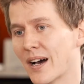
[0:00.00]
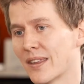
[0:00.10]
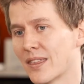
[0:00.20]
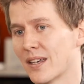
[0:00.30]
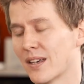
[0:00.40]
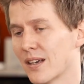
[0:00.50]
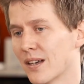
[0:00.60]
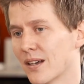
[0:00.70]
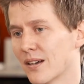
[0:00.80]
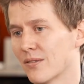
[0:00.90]
I think
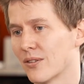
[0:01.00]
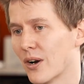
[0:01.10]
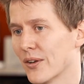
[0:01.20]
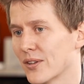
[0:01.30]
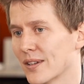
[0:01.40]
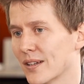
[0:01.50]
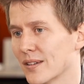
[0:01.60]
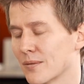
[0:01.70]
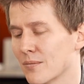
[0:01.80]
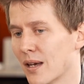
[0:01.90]
for us it
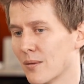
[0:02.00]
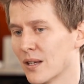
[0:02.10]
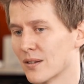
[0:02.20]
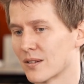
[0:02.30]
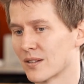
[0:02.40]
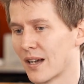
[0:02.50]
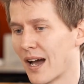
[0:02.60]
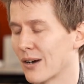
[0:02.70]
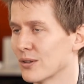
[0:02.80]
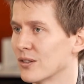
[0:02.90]
is maybe interesting
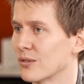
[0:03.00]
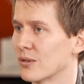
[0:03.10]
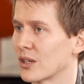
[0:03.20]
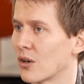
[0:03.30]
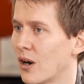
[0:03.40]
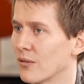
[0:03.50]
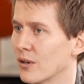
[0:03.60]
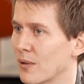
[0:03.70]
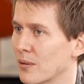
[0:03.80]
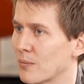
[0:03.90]
how did you
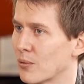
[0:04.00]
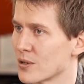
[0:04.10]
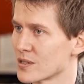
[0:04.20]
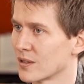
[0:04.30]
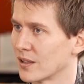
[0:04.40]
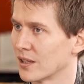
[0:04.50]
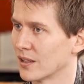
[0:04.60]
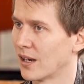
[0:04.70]
recover maybe personally